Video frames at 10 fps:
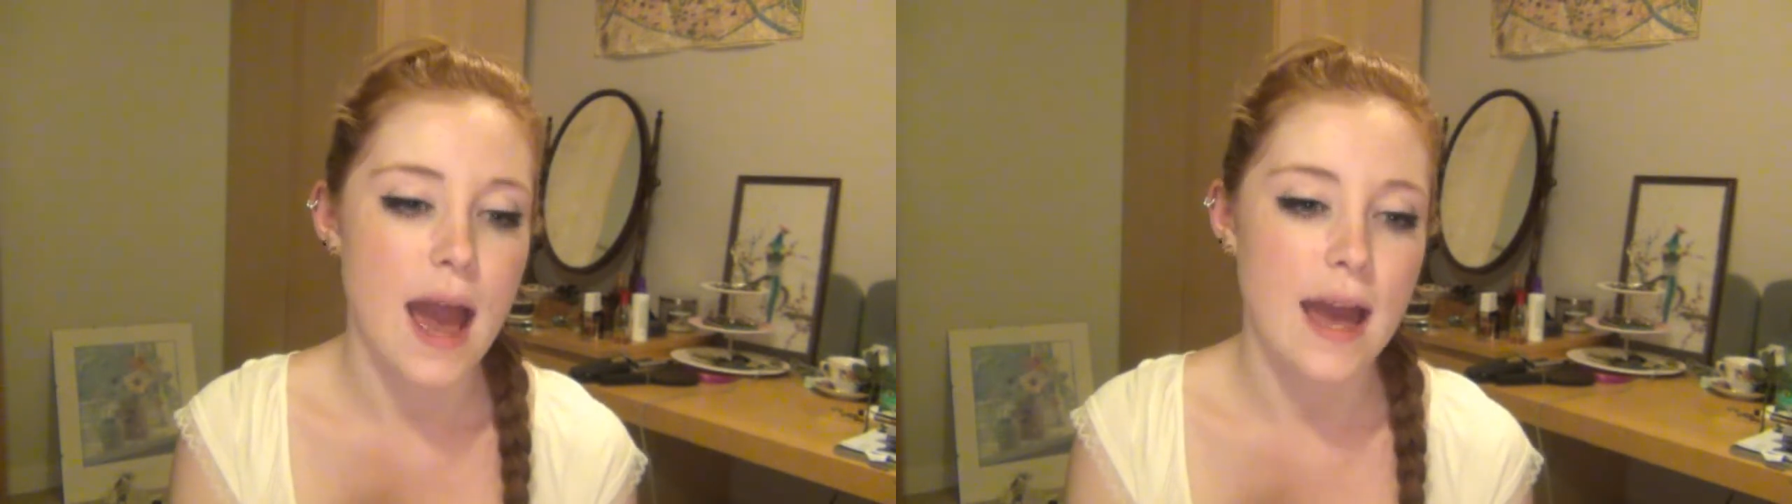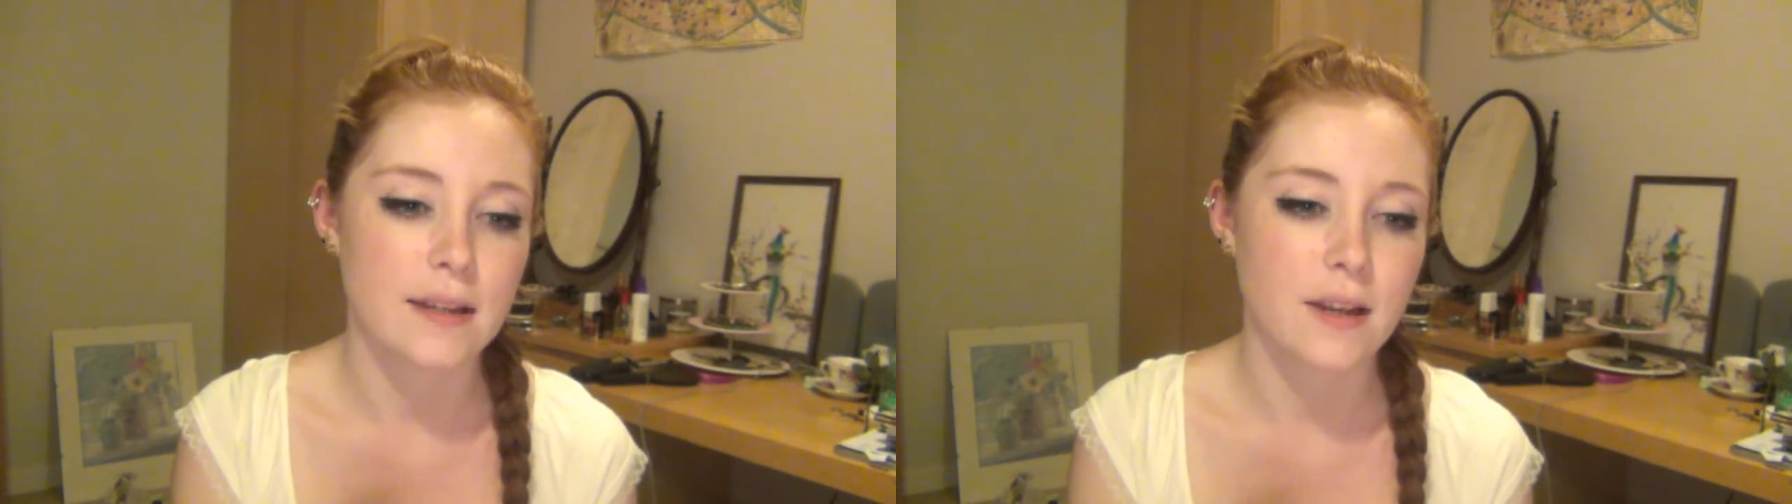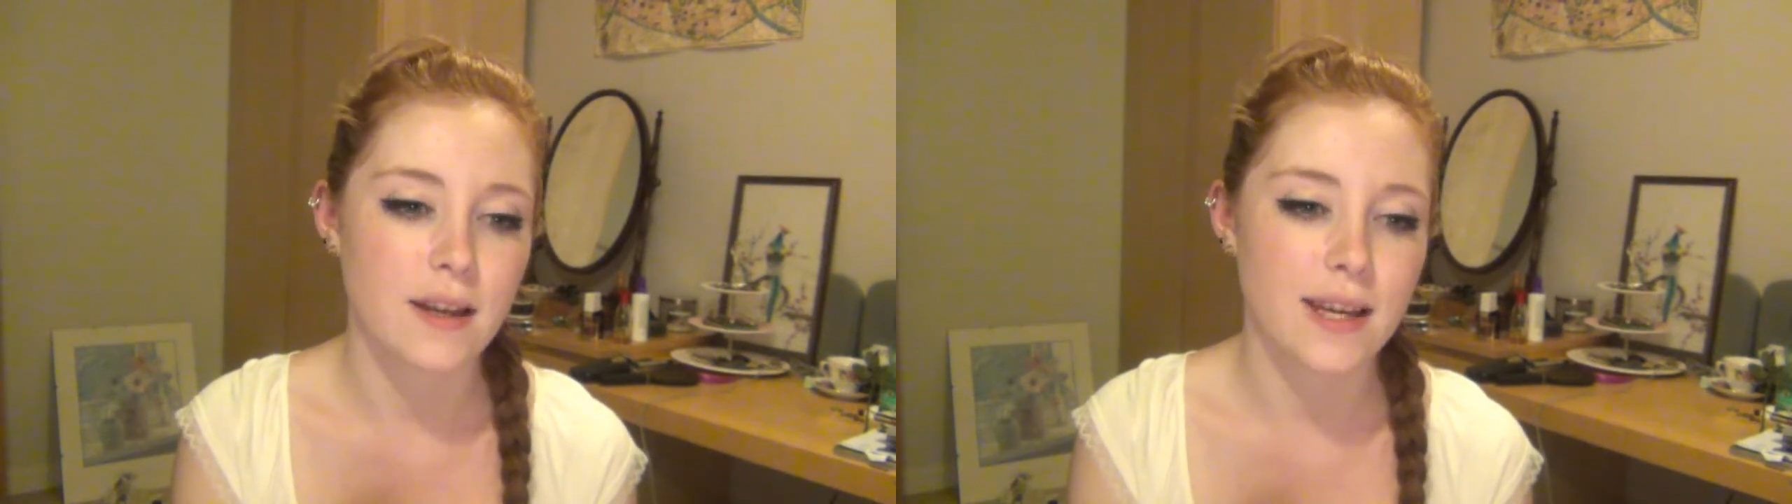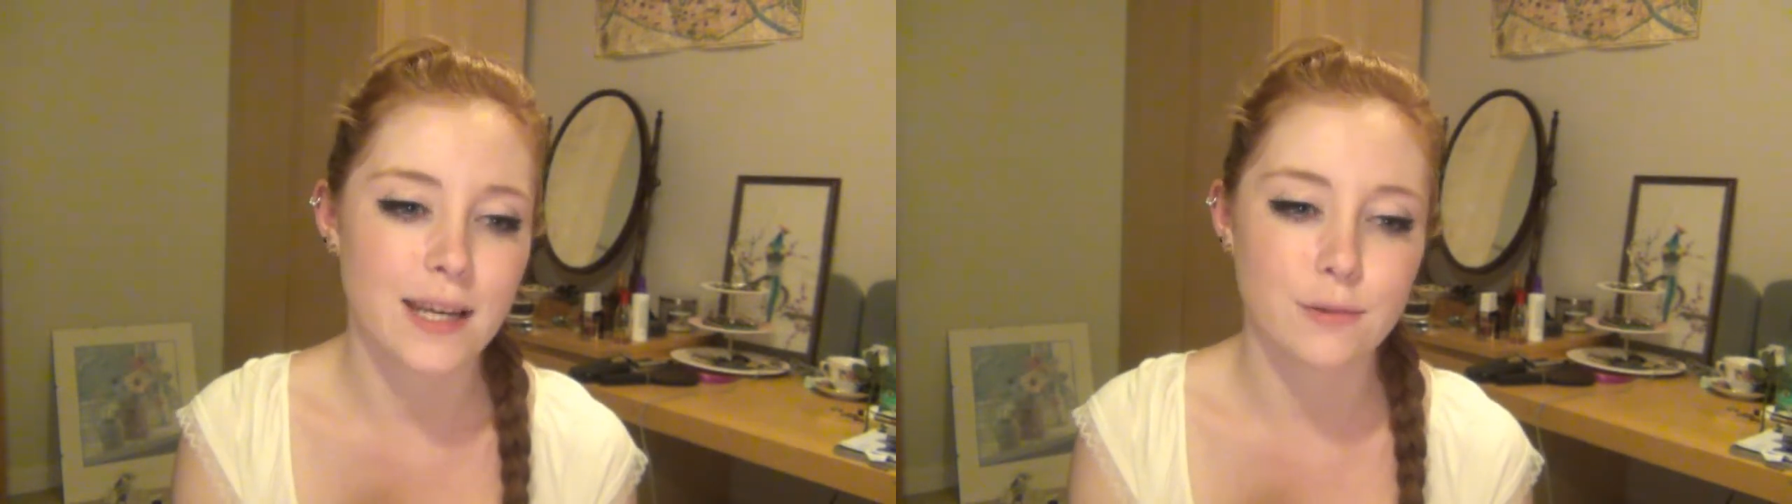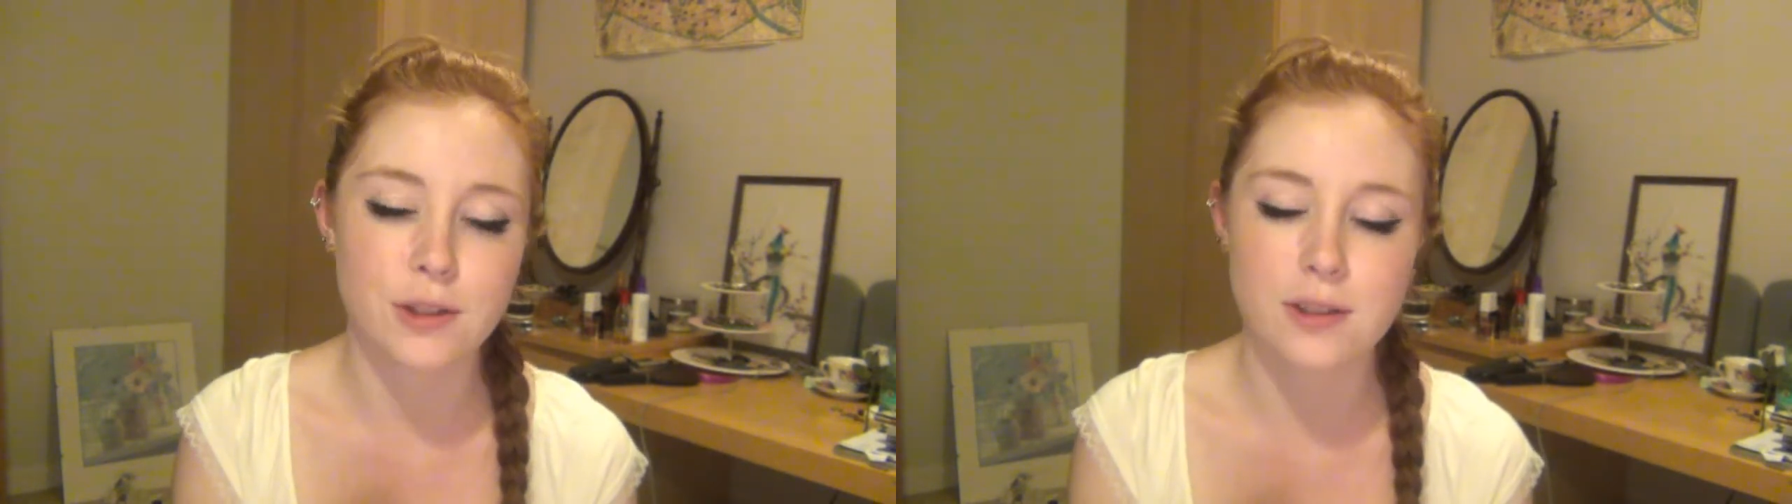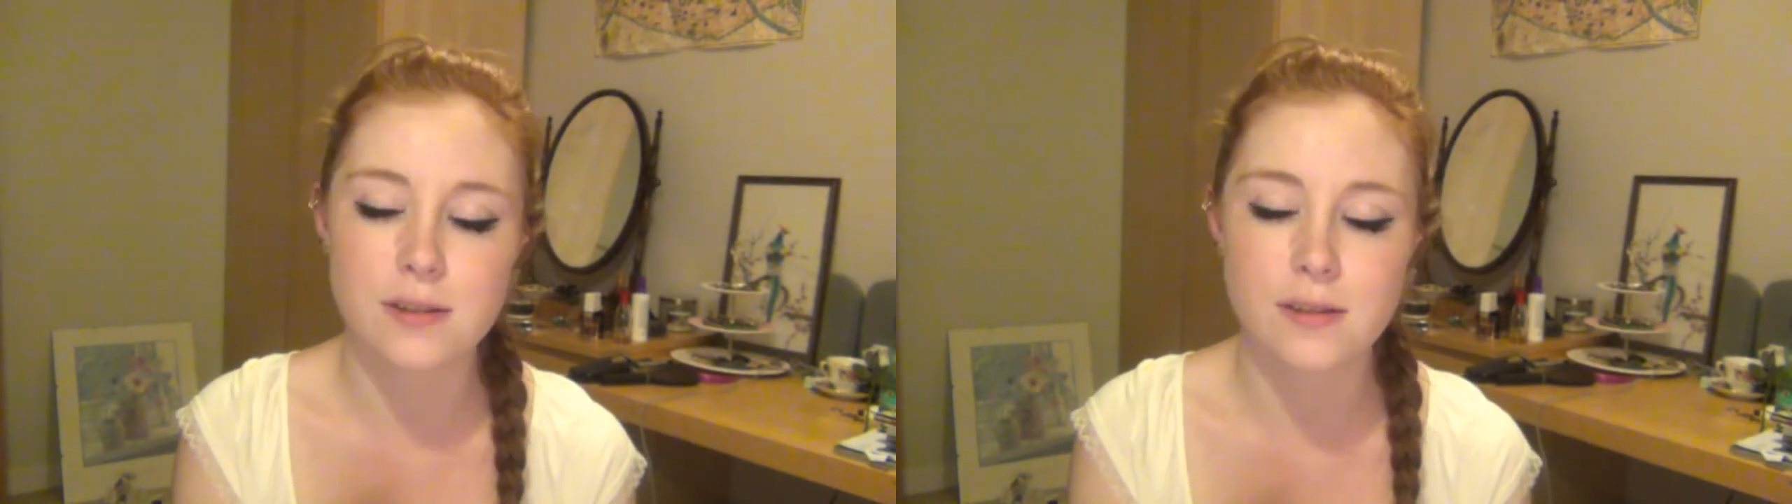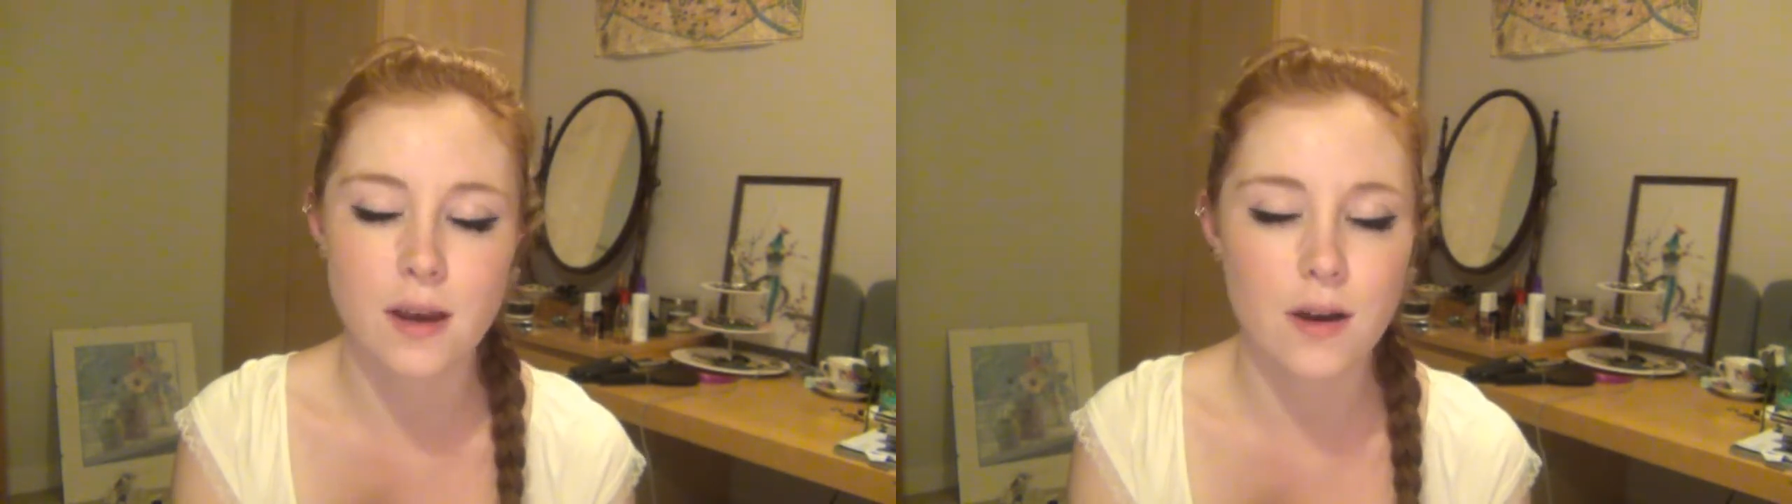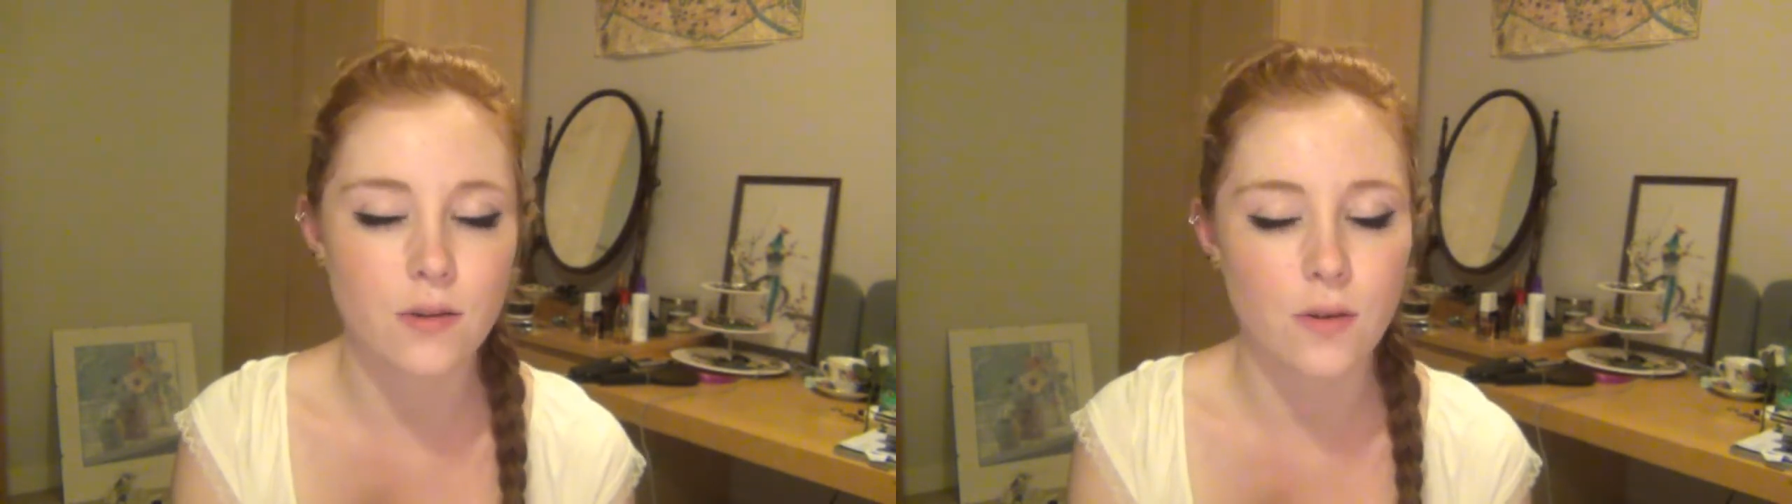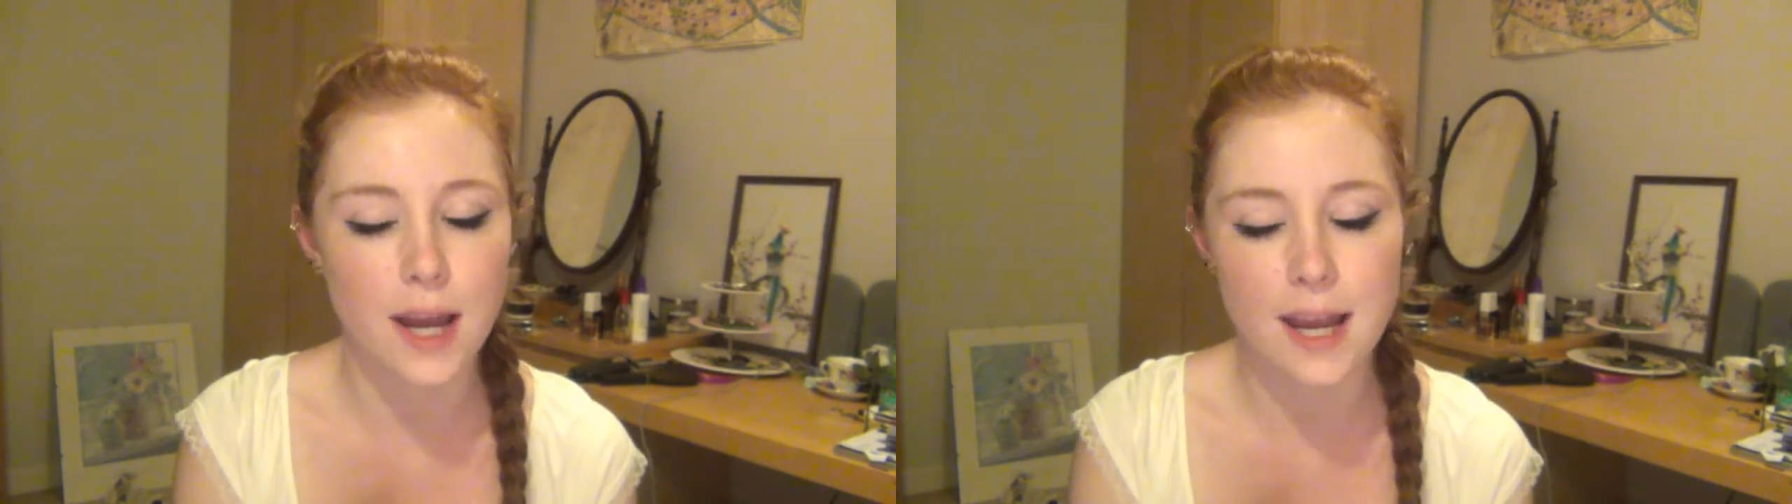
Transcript: And it was just so